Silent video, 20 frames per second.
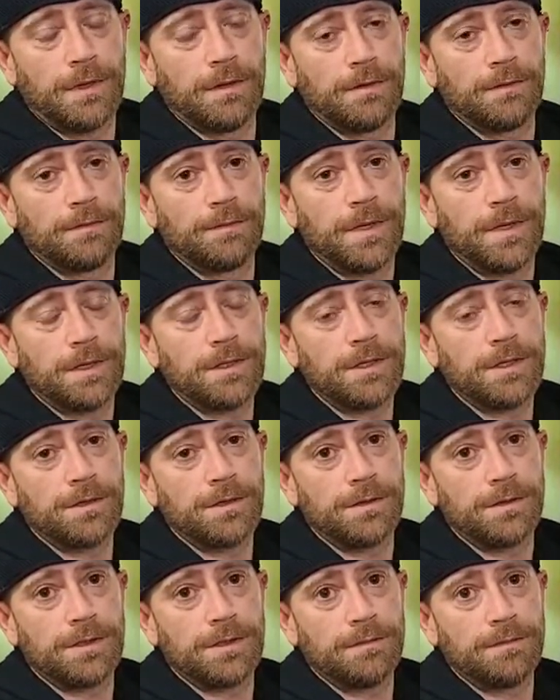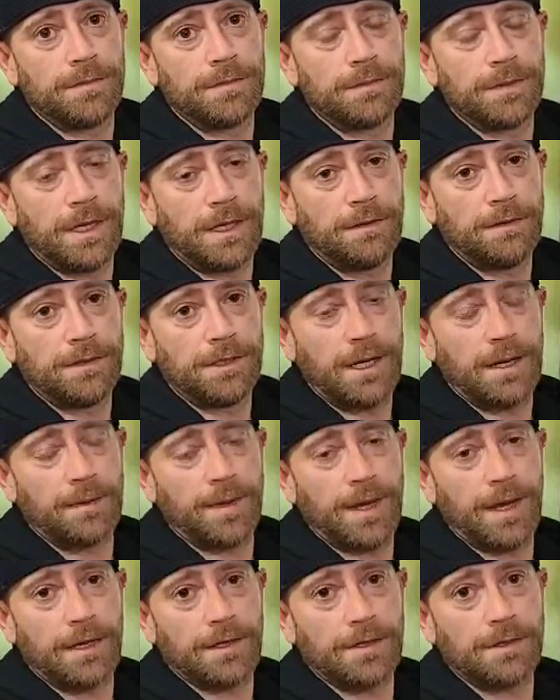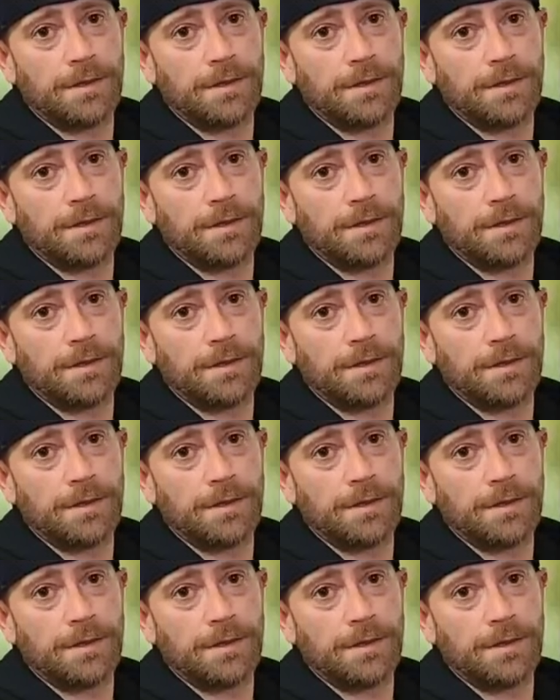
Punisher is Sam Castle.